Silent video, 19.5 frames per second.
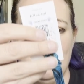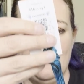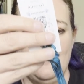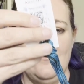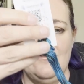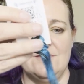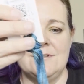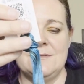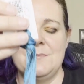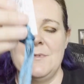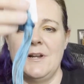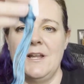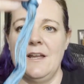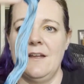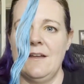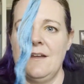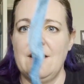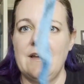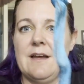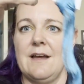ooh, that's
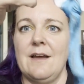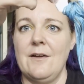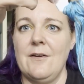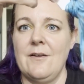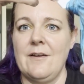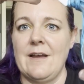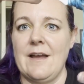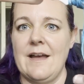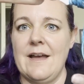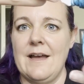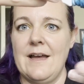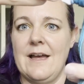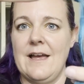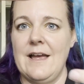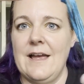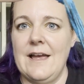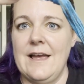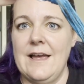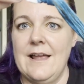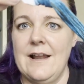pretty. Yeah.
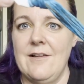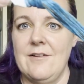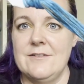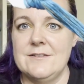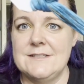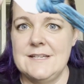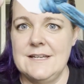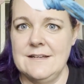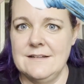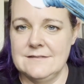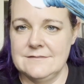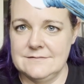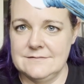Allons-y.